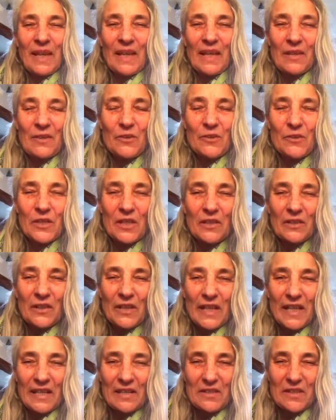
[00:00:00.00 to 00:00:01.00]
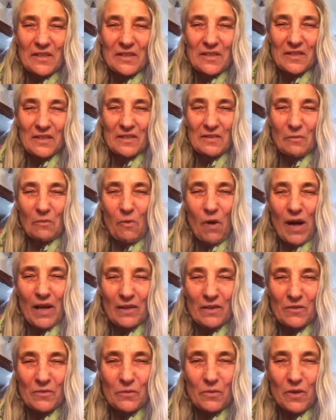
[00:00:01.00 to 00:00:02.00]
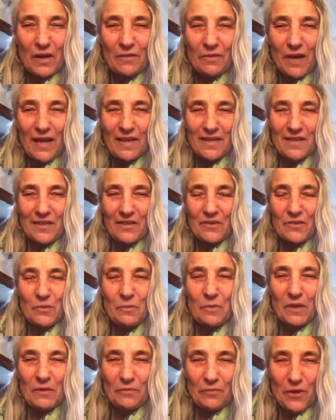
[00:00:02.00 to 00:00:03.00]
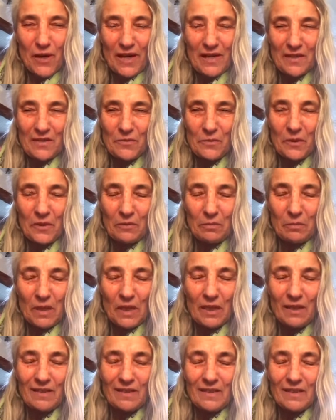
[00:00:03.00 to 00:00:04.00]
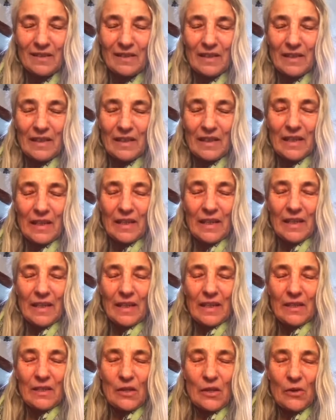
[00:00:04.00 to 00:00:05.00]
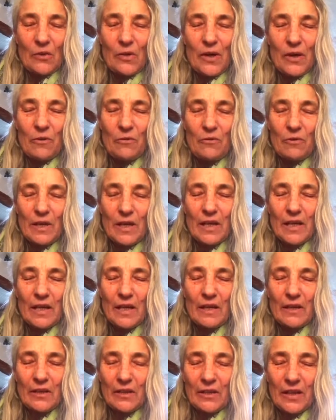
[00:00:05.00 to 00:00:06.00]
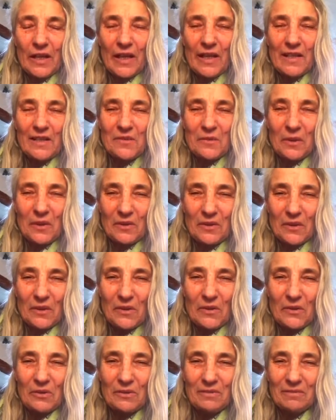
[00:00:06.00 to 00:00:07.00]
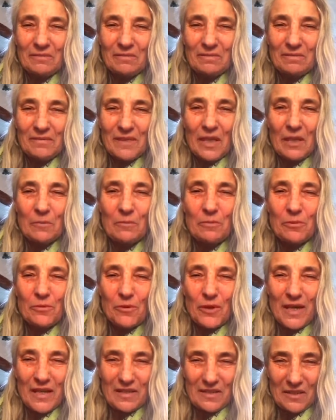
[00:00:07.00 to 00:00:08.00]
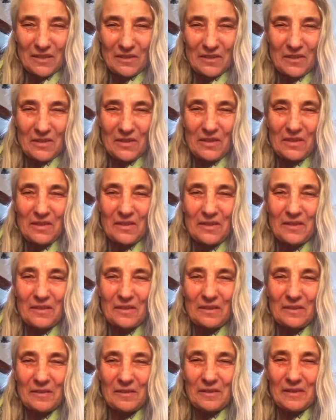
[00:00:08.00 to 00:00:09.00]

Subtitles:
including the latest ones who have asked to be friends with me. No, I really connect with you in presence.